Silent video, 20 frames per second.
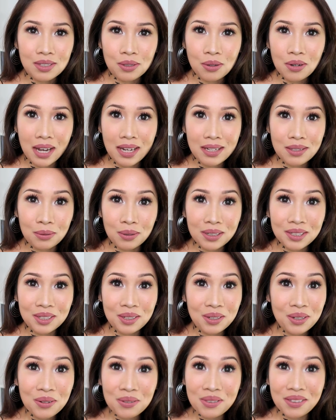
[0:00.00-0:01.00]
So guys, what
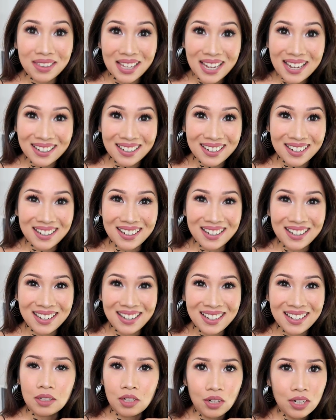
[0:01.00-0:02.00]
do you think?
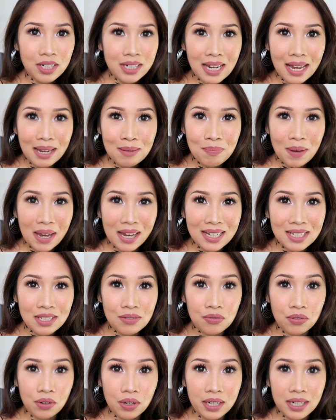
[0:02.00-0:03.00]
Could I
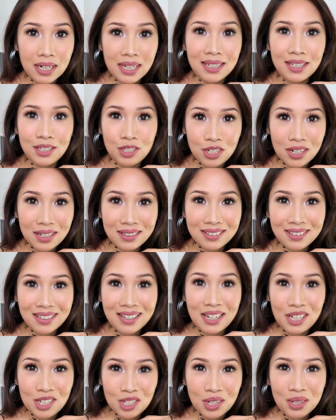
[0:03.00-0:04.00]
pass for a legit
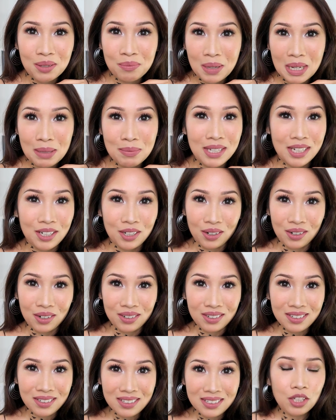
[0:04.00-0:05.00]
Asian baby
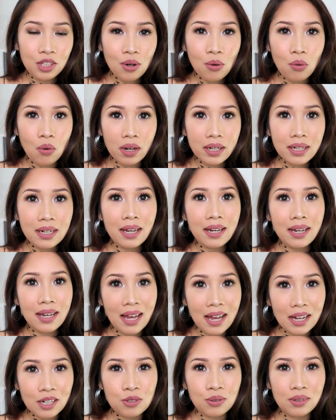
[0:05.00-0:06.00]
girl? You know what? I
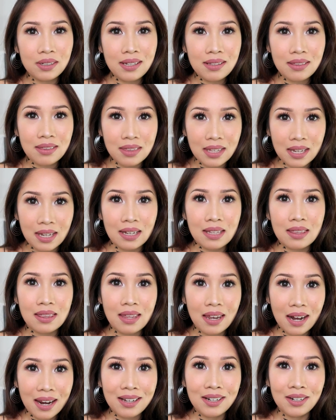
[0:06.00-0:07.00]
actually think
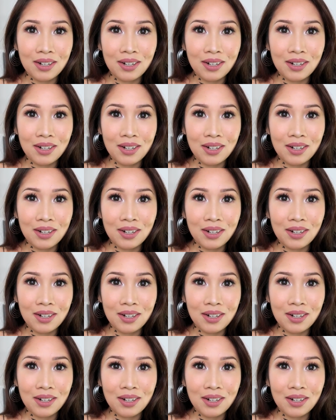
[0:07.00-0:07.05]
that I